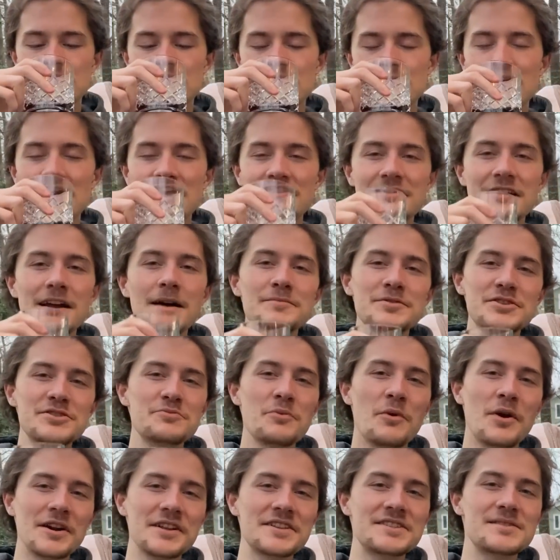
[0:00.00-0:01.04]
I think I'm just
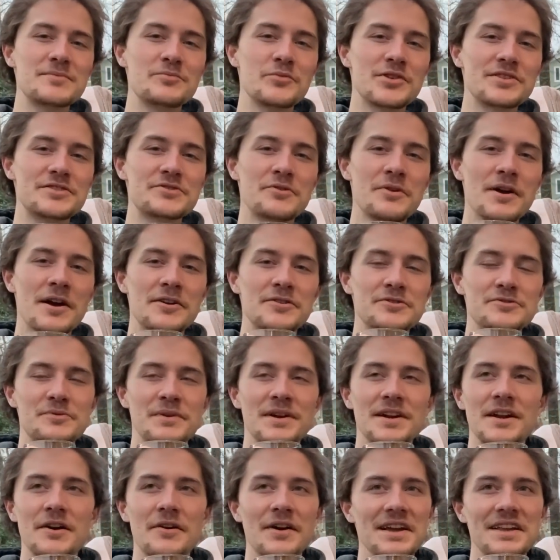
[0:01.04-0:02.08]
wanting some Ritz crackers
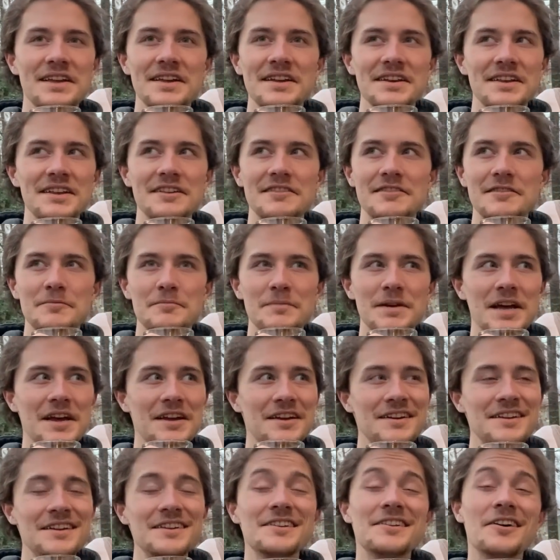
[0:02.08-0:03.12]
right now. I can't eat them, but I
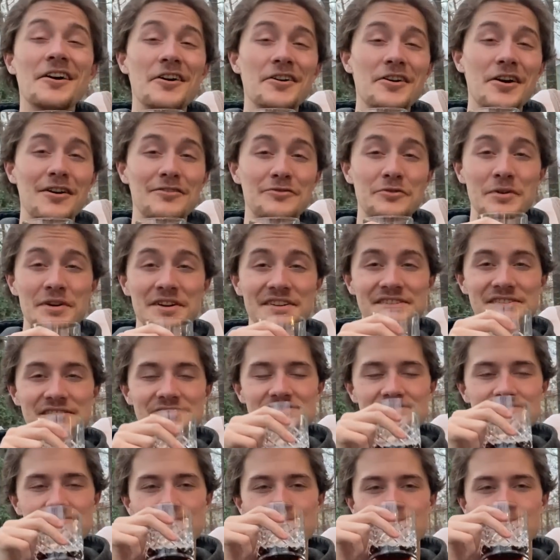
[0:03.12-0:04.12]
can eat knockoff ones.